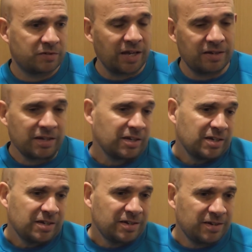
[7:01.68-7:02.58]

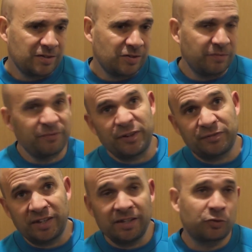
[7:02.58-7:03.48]
10,
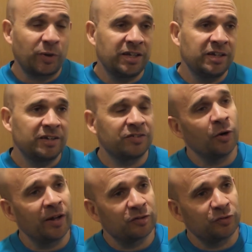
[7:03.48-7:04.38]
15, 20 years
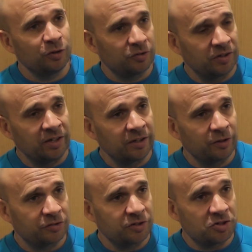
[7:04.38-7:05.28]
ago, Alex Ferguson nearly
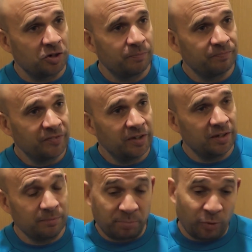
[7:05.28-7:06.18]
lost his job.
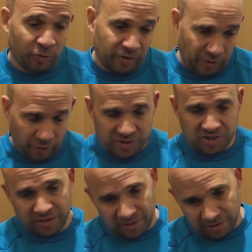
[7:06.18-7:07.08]
Yeah, but
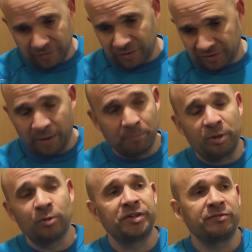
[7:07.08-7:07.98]
obviously there's that
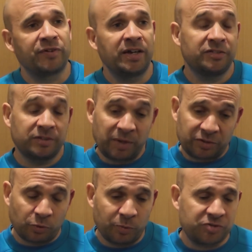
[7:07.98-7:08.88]
building phase. And
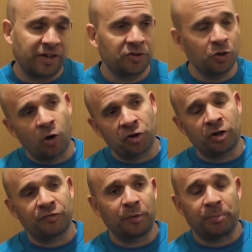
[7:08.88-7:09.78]
that's what we're trying to do on and
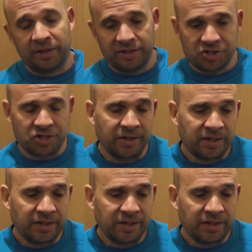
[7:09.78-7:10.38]
off the pitch.